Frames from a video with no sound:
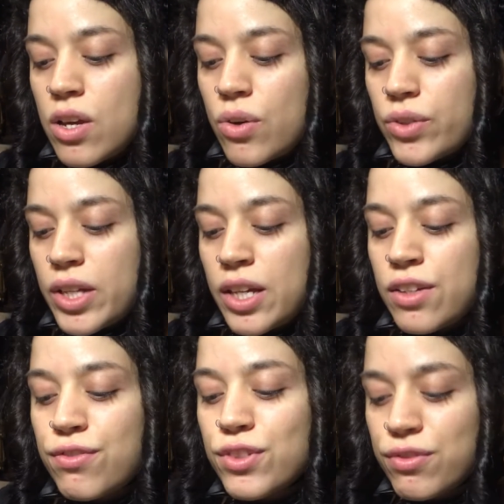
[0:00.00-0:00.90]
Okay?
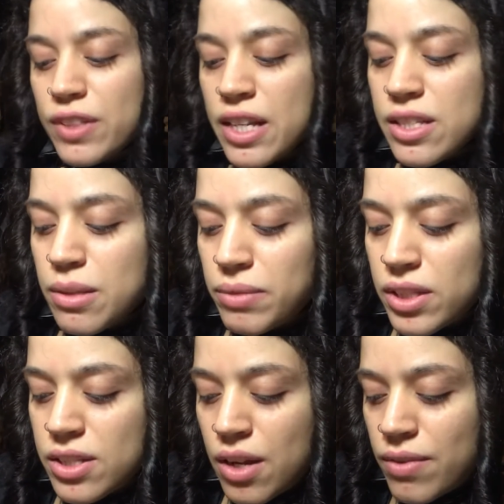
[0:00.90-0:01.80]
If you feel like
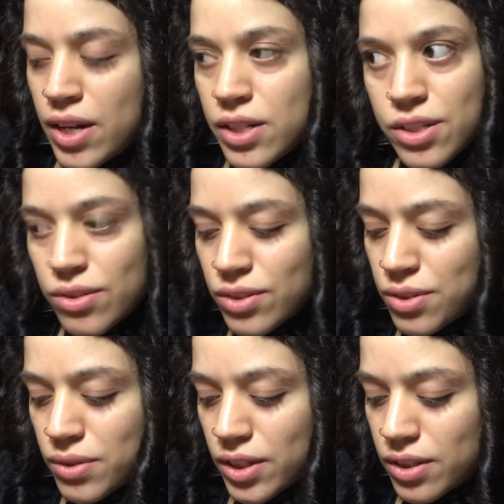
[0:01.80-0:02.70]
something's not right, don't
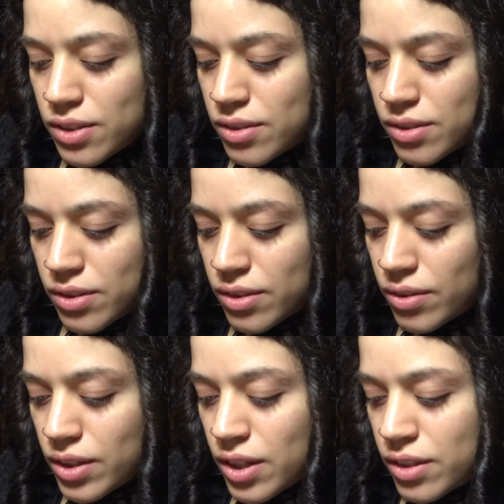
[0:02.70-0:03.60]
do it.
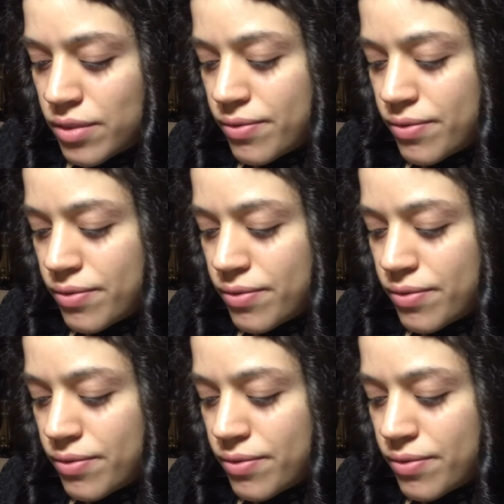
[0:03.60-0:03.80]
Okay?